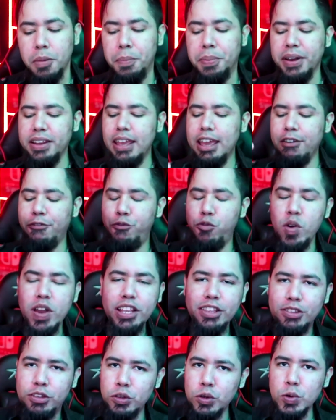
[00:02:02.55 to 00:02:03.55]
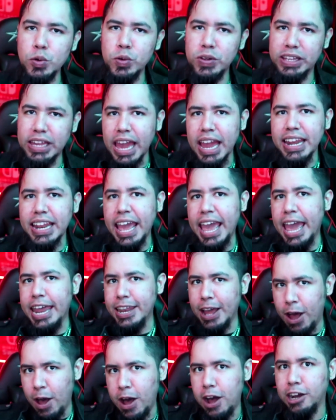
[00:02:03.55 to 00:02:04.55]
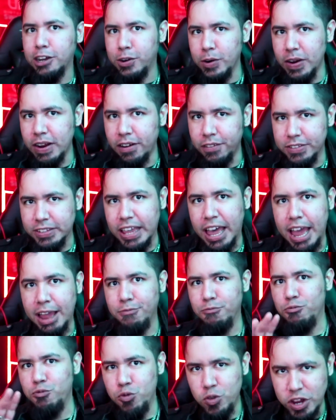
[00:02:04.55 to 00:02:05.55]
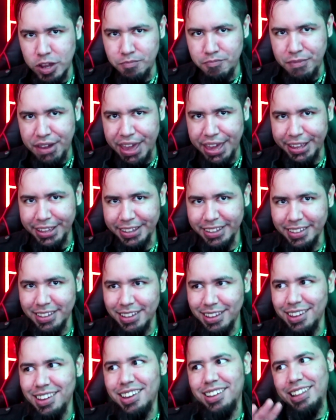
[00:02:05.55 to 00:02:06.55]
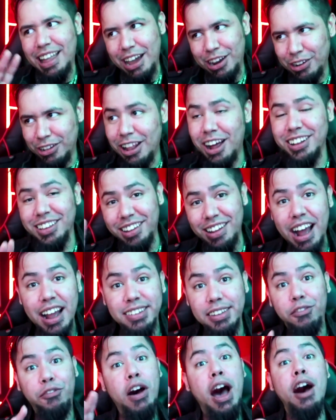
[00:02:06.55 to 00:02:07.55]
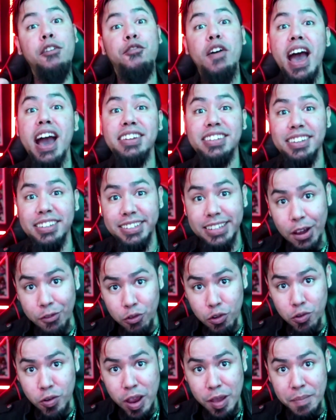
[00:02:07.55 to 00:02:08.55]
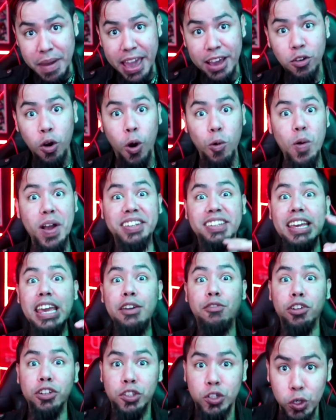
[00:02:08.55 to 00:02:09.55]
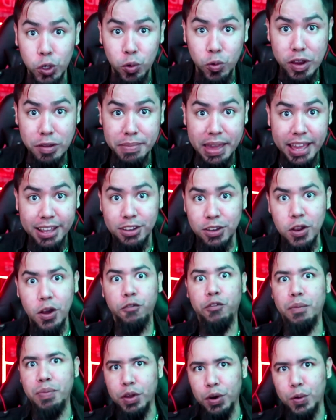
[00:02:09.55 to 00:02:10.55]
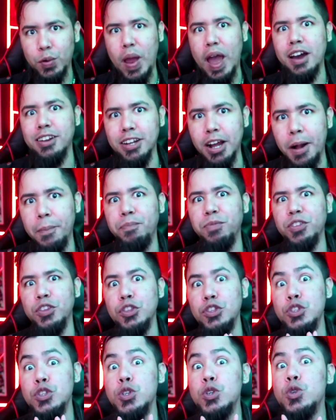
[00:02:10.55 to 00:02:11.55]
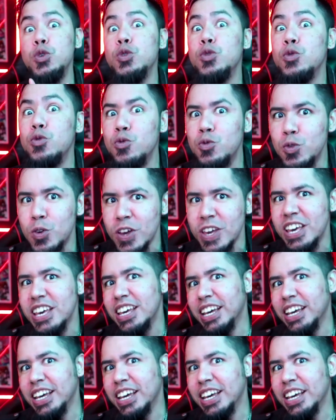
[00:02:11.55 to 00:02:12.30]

But if we do get an Ocarina of Time remake, like along the lines of Final Fantasy VII Remake or Resident Evil 2 Remake, you know, from the ground up new